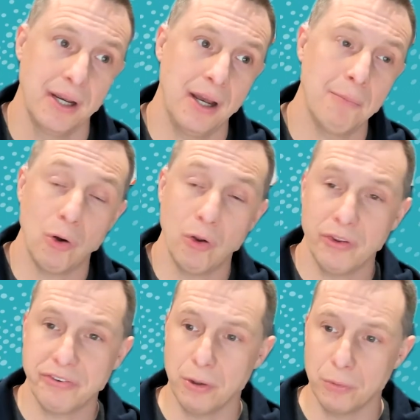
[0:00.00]

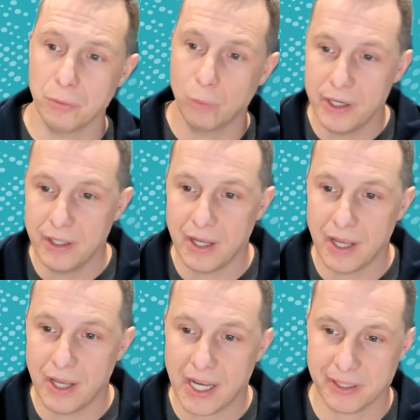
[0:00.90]
Also, when
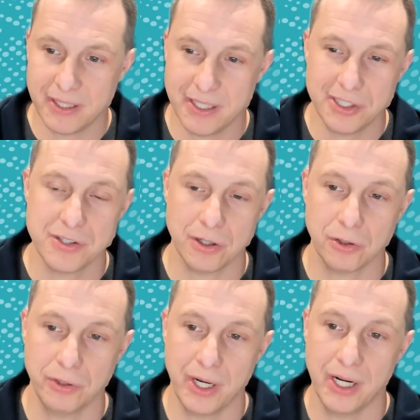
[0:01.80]
expectations are
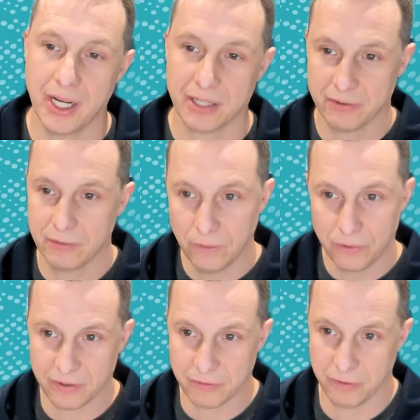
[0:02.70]
created
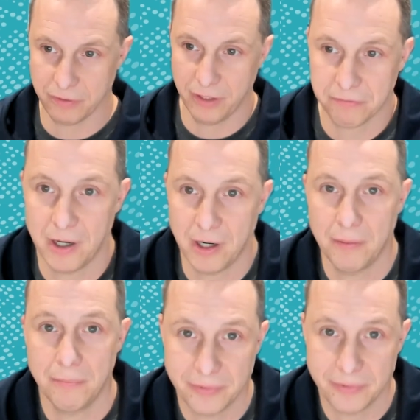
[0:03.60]
exclusively
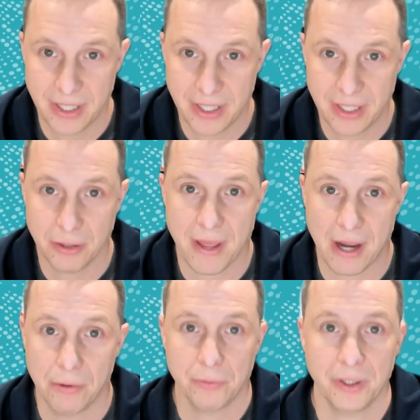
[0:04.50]
from data
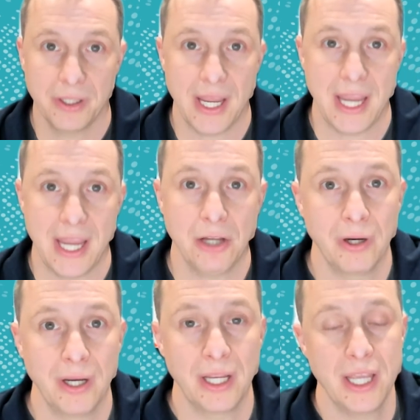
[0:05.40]
without really
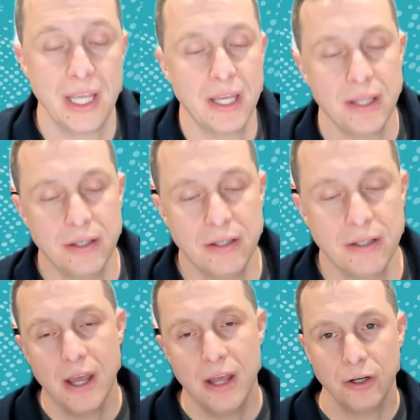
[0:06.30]
anchoring in
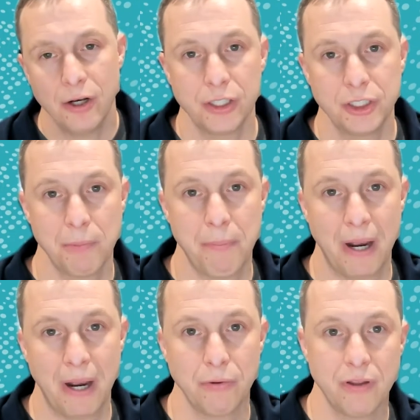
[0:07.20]
knowledge
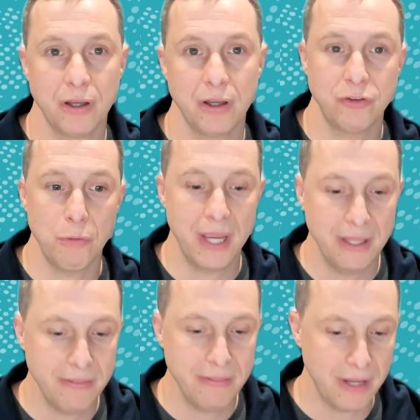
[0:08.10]
about the
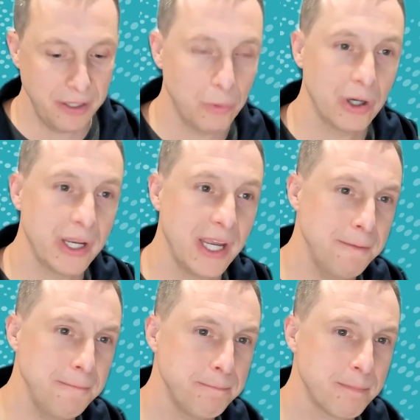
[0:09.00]
domain that you're working
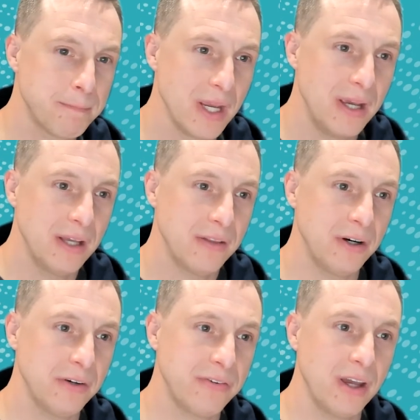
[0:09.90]
in,
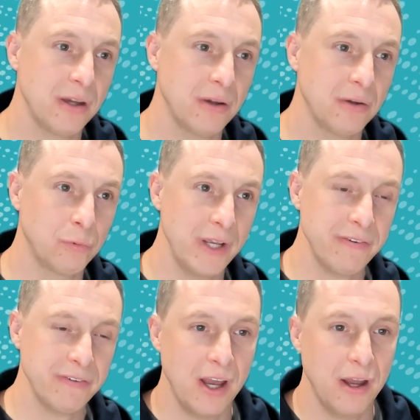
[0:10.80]
there's a
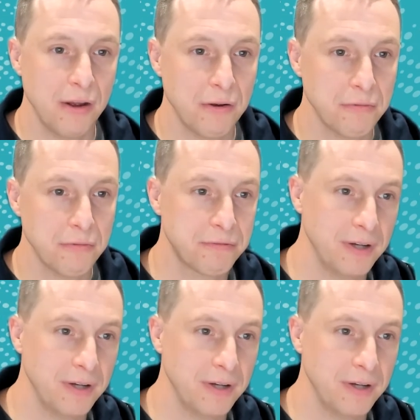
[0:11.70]
risk of